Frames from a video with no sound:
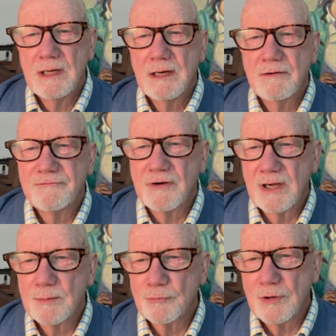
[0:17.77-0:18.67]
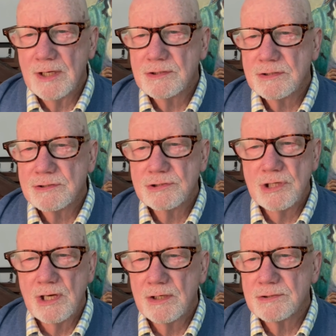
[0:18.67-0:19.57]
fallen branches,
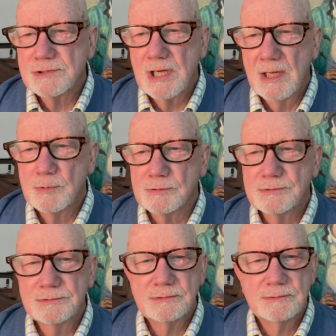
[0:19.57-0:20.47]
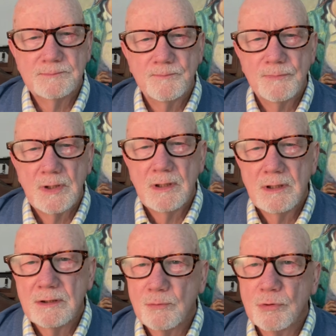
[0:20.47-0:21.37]
chairs, tables.
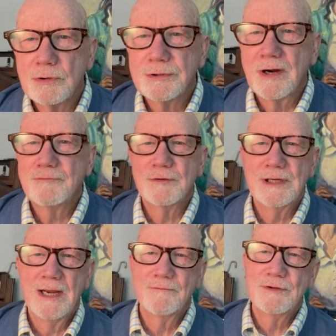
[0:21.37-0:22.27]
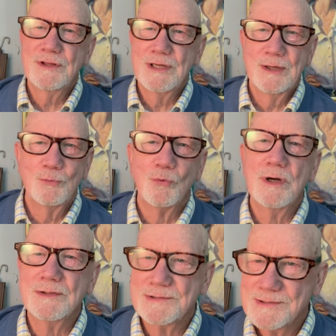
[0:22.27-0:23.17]
The world offering everything at
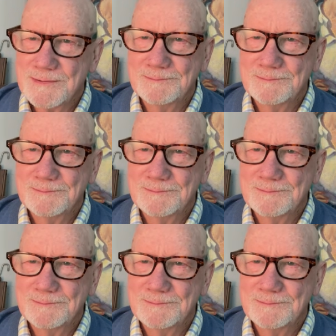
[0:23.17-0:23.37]
once.